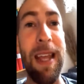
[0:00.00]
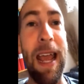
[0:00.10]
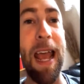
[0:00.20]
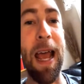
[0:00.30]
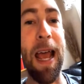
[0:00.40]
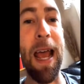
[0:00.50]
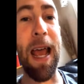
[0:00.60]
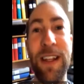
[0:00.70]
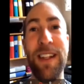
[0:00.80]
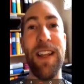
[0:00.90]
And
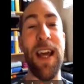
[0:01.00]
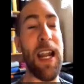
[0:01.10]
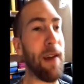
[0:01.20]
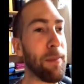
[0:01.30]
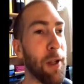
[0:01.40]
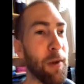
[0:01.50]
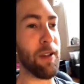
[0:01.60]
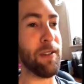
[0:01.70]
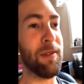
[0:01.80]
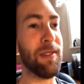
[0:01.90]
since then, I've
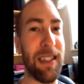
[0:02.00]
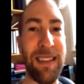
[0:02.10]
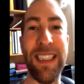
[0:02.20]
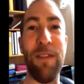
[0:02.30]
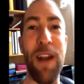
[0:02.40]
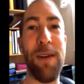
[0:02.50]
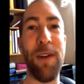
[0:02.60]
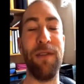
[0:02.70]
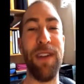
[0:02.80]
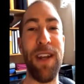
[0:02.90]
uploaded like
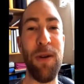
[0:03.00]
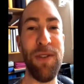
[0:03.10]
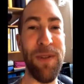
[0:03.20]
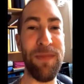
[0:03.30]
700 videos.